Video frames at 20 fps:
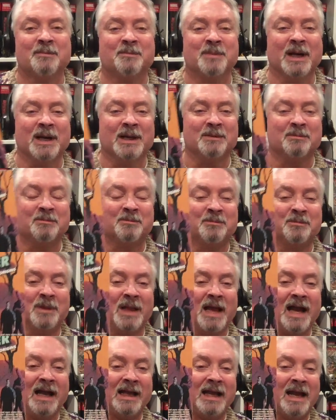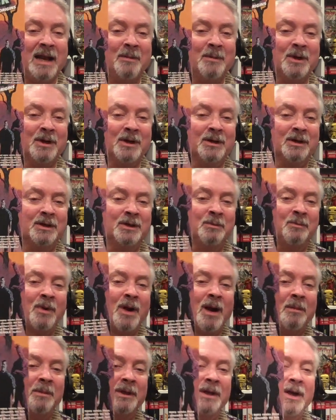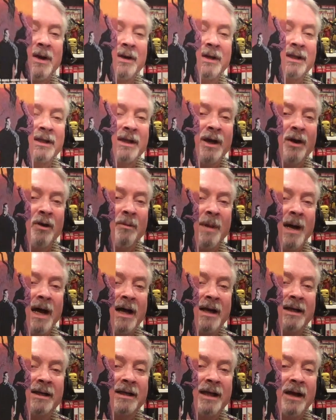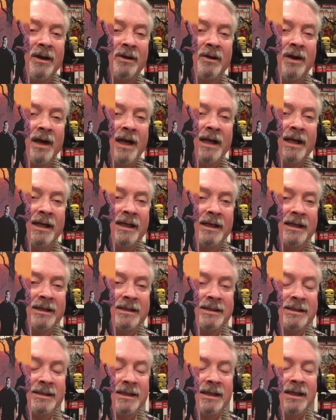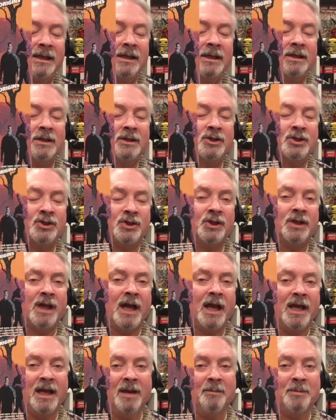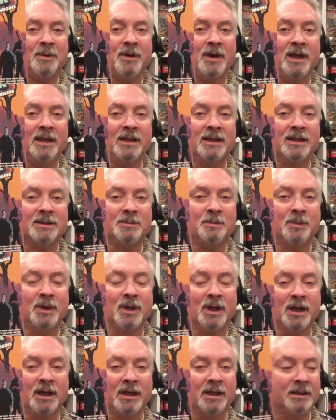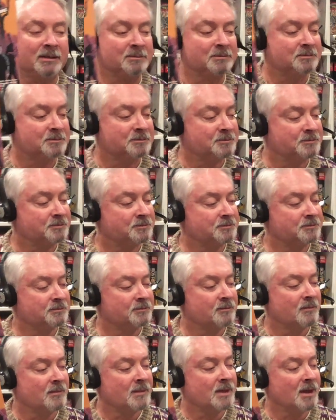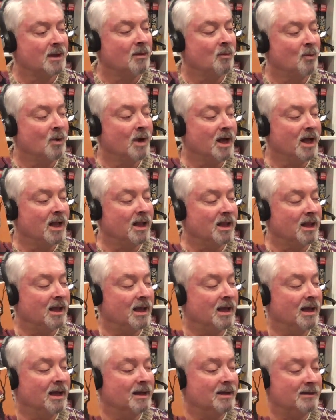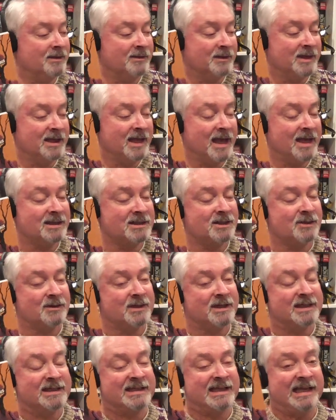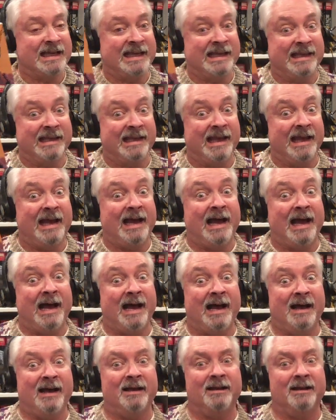But Black Hammer, you probably already know about it, how great it is. Should I upgrade this book? Well, the answer is yeah.